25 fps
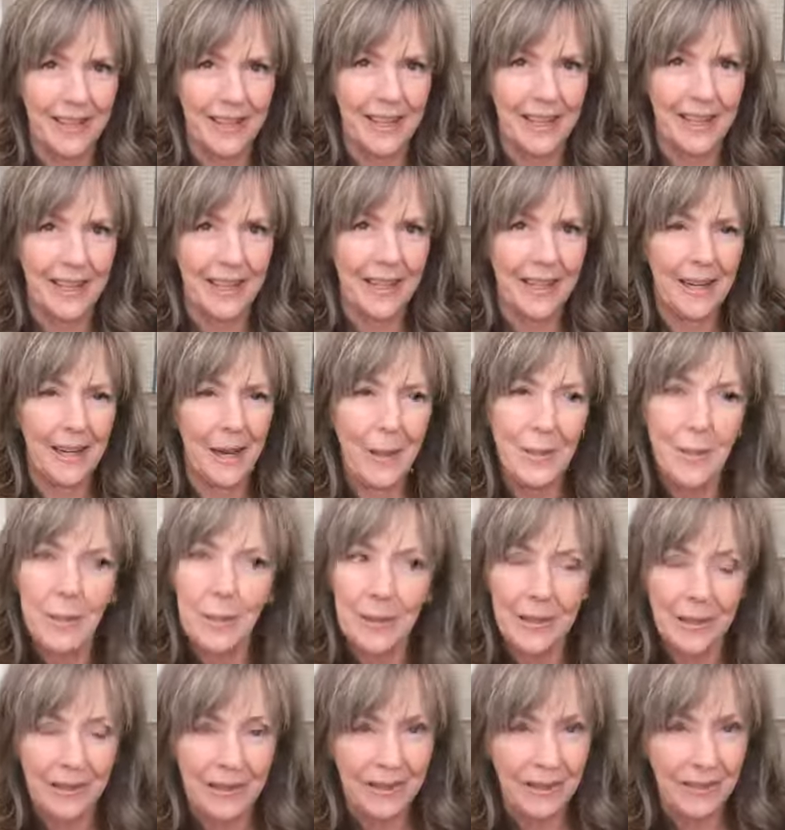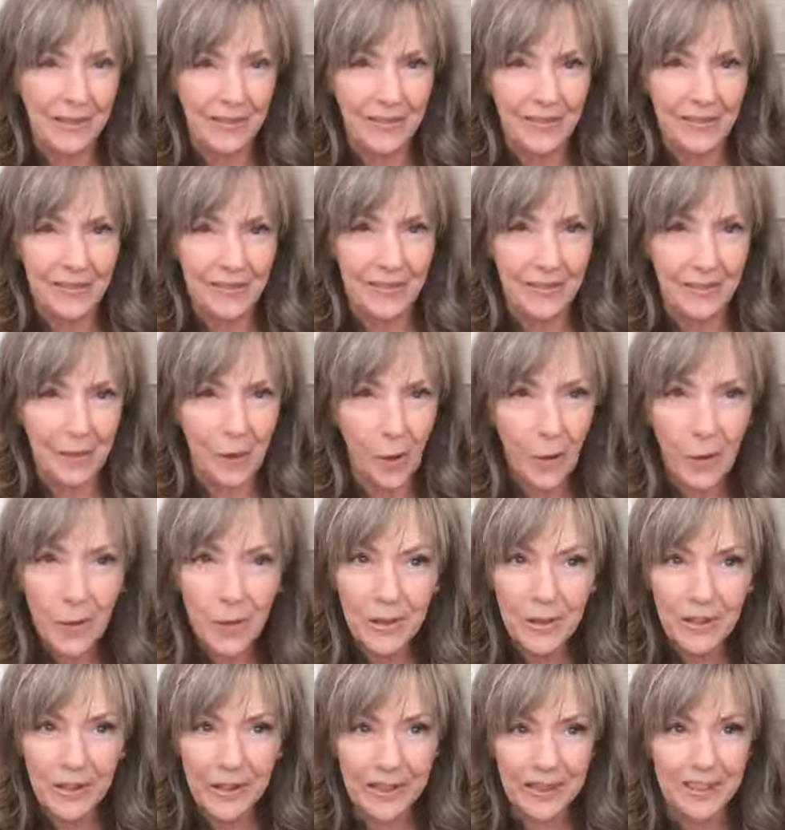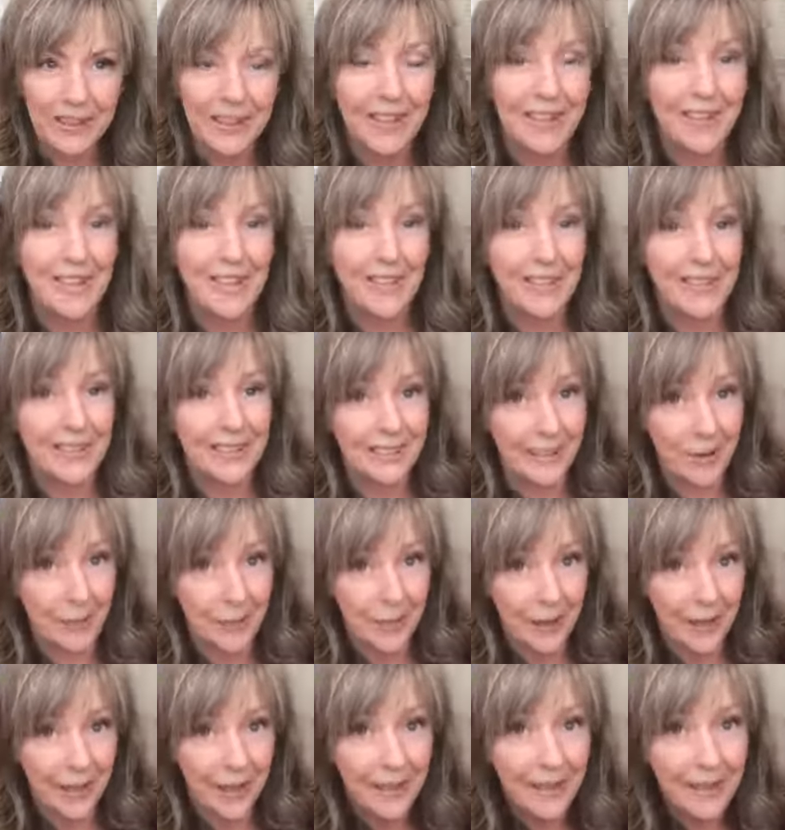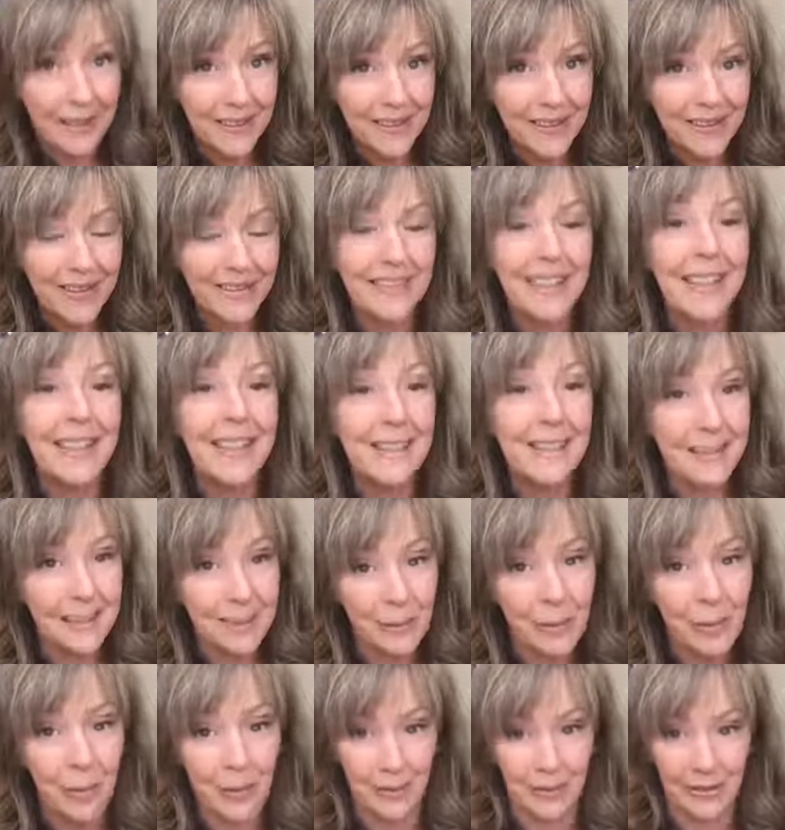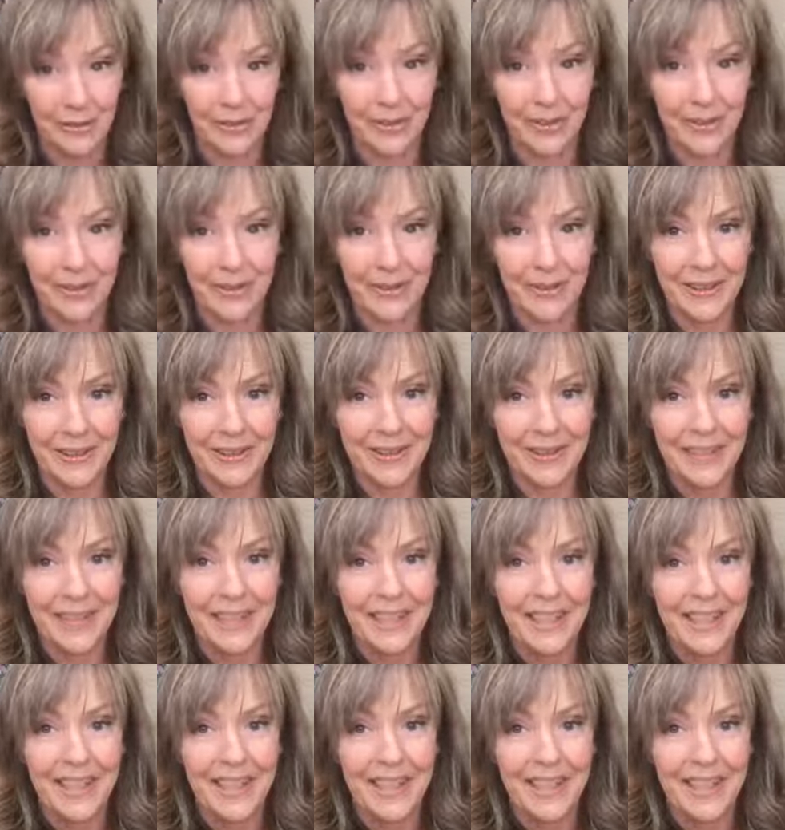And I believe totally that there is someone else that is supposed to do it.